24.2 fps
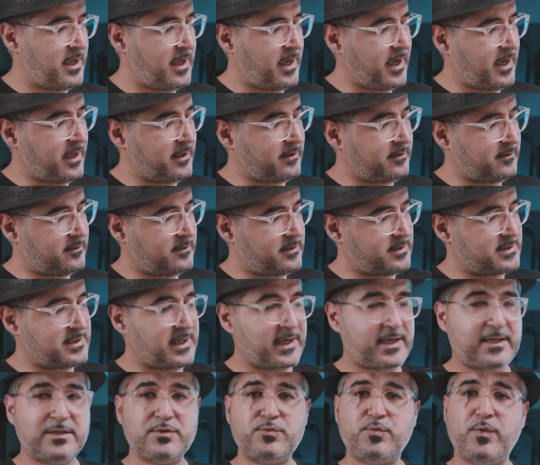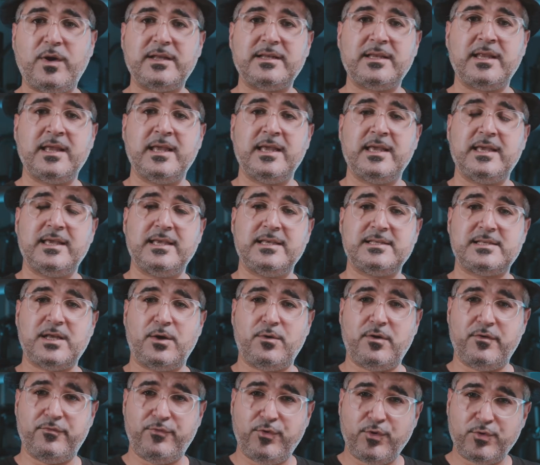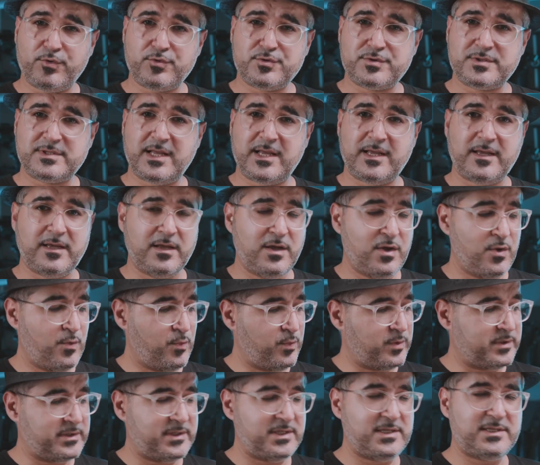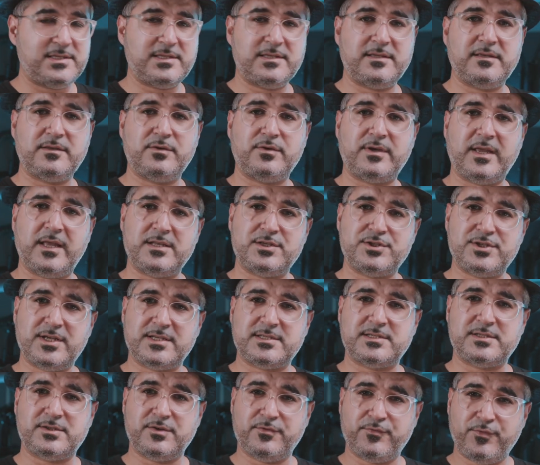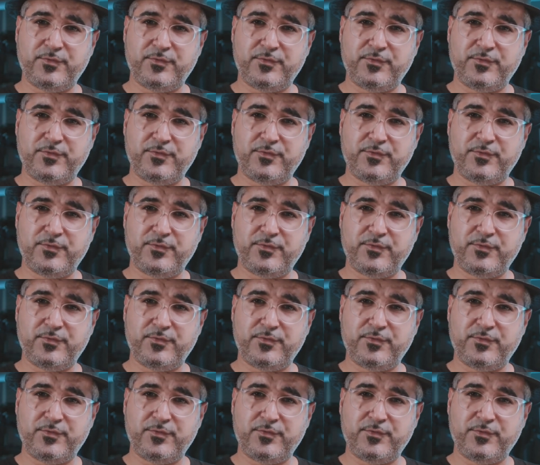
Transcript: And the second one is our focus star. With this, you can judge the